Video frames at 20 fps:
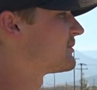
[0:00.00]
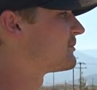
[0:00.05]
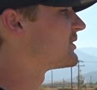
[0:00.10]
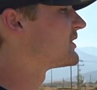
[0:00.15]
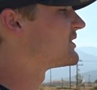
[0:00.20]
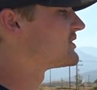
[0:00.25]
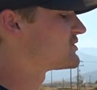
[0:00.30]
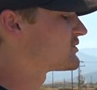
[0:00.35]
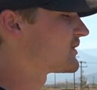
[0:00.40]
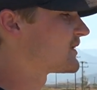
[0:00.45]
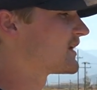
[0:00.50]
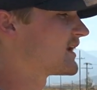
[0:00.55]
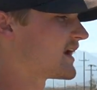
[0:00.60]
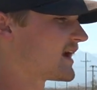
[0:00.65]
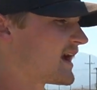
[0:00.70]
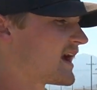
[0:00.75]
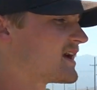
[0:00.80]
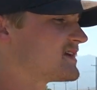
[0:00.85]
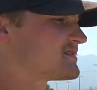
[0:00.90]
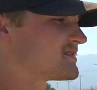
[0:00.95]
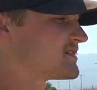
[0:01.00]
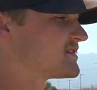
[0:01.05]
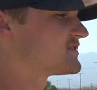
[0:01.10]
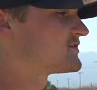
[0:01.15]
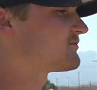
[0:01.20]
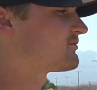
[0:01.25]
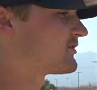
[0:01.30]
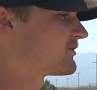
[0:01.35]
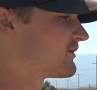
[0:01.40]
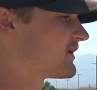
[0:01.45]
am gonna enjoy it as is
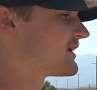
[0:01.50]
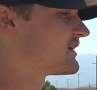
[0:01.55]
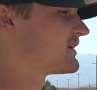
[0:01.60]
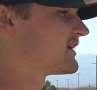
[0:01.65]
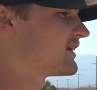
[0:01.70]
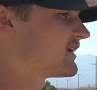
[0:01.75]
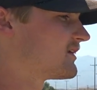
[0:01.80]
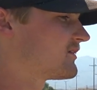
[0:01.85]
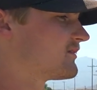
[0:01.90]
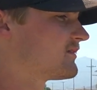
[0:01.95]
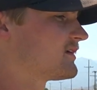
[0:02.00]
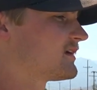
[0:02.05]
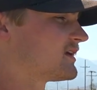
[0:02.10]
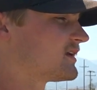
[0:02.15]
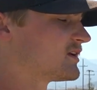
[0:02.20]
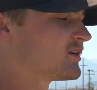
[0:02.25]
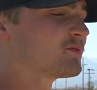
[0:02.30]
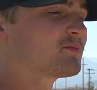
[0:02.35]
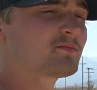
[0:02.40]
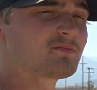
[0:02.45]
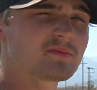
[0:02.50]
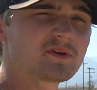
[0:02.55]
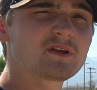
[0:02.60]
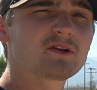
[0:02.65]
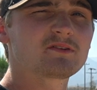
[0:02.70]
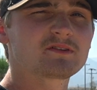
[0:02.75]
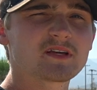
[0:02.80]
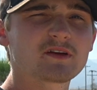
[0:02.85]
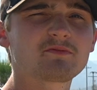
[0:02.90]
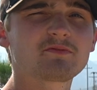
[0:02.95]
for right now, and
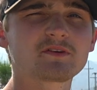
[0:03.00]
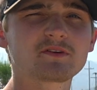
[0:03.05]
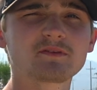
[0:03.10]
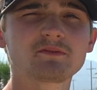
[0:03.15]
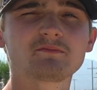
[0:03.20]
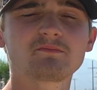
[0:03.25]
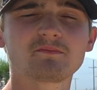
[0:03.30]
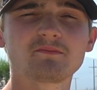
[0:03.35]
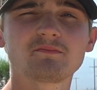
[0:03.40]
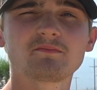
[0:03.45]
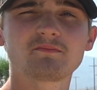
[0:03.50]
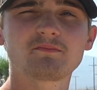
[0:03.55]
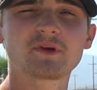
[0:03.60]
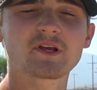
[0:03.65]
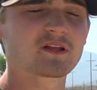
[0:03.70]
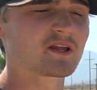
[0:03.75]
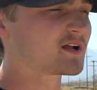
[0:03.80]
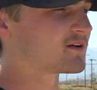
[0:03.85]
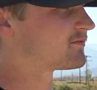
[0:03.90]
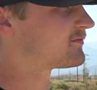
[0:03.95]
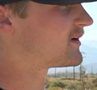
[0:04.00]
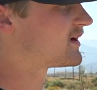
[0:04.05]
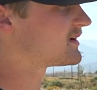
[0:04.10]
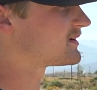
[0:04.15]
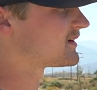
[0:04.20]
it'll definitely be a lot of fun